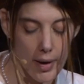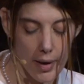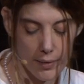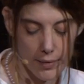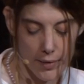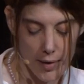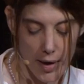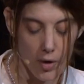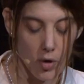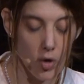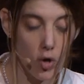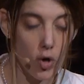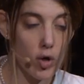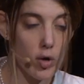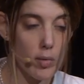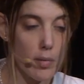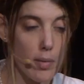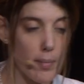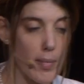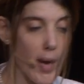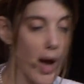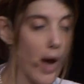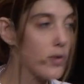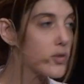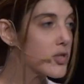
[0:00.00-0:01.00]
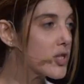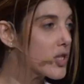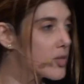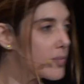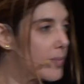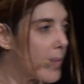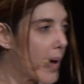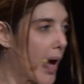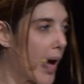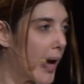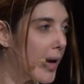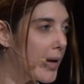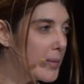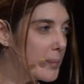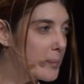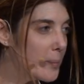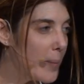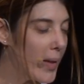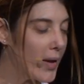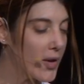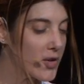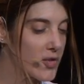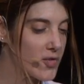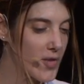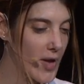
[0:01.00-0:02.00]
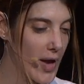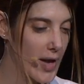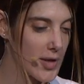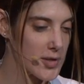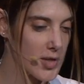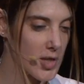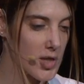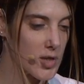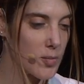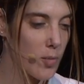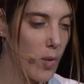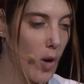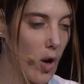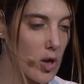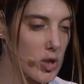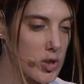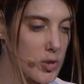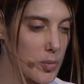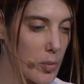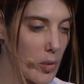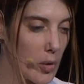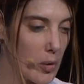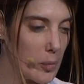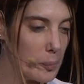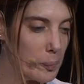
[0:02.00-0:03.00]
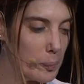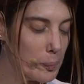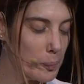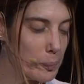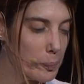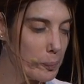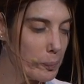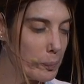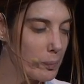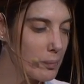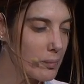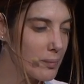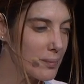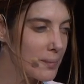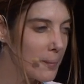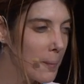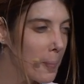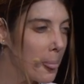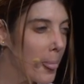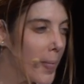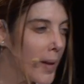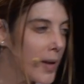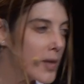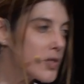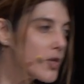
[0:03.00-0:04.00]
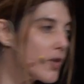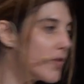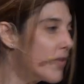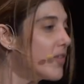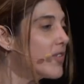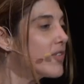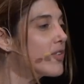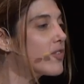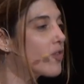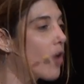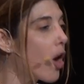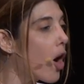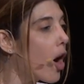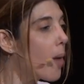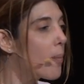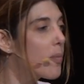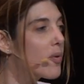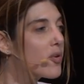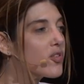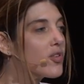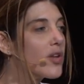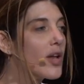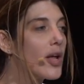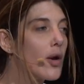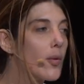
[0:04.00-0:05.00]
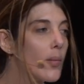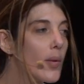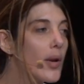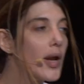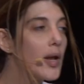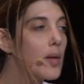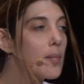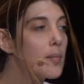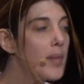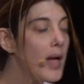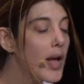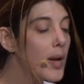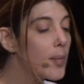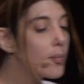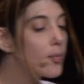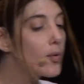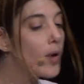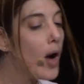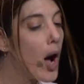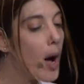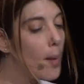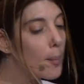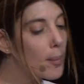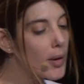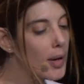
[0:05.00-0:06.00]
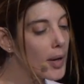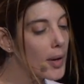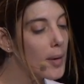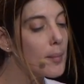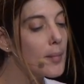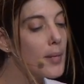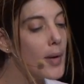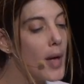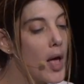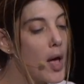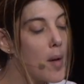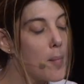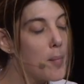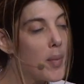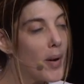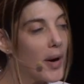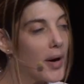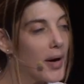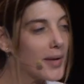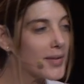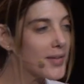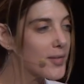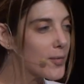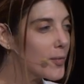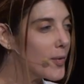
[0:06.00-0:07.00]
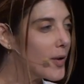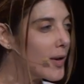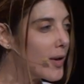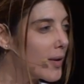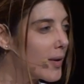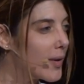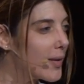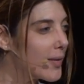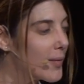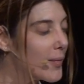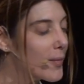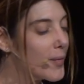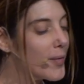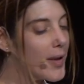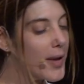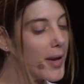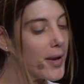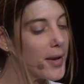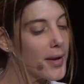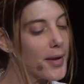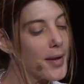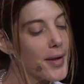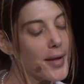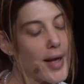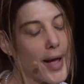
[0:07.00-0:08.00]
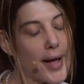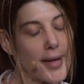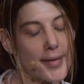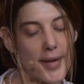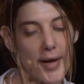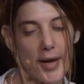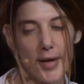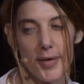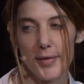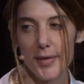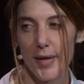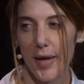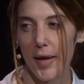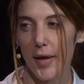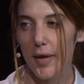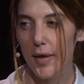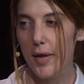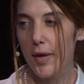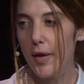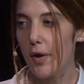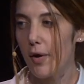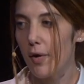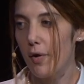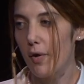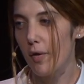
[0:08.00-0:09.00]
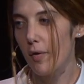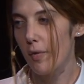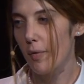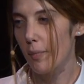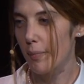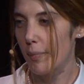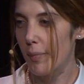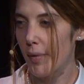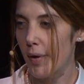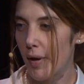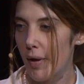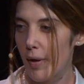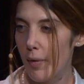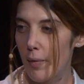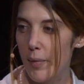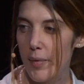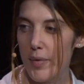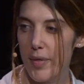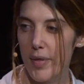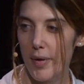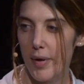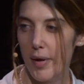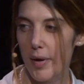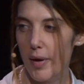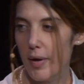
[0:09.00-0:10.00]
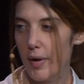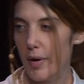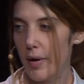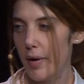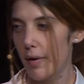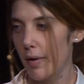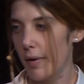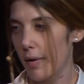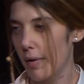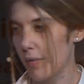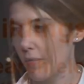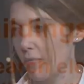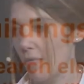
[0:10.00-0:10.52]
the economy bounces back as fast as possible. So this is obviously a really big problem, but we, we at Caltech here, uh, with a, a